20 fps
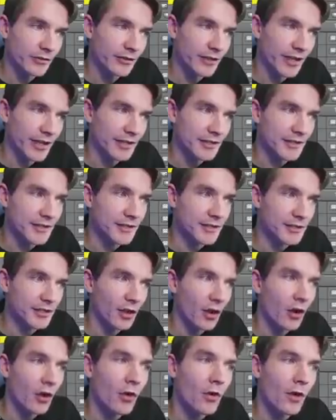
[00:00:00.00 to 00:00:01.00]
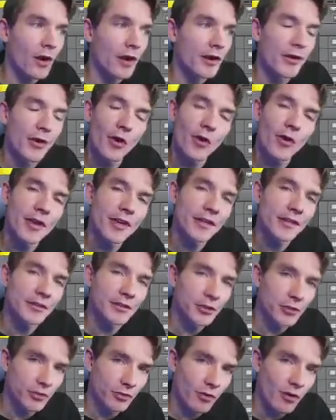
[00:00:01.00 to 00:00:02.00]
It's so annoying to
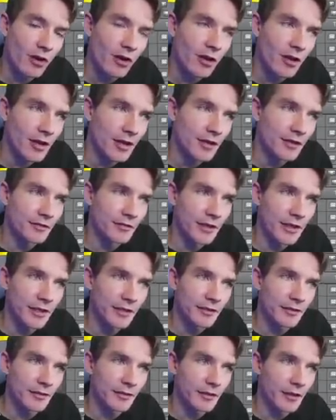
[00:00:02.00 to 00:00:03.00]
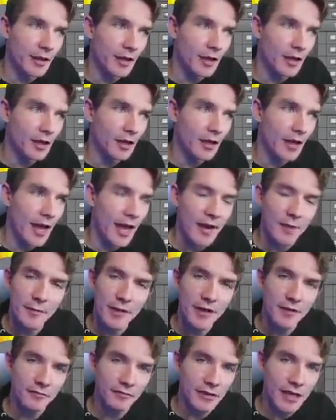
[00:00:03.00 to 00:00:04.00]
draw in
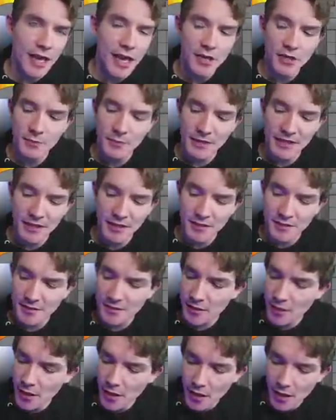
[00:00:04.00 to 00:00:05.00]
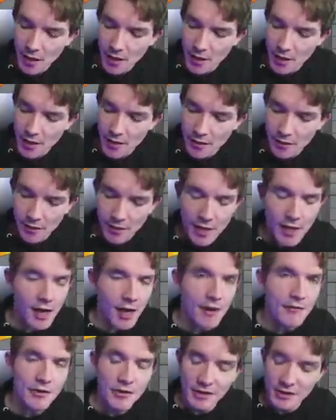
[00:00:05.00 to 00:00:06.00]
Animate Flash because, yeah,
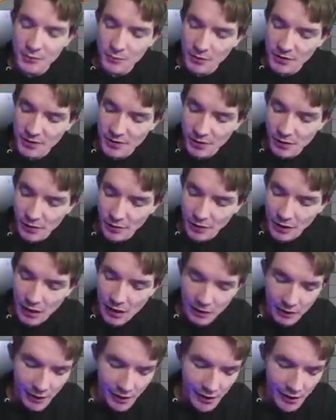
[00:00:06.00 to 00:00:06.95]
everything's one solid color.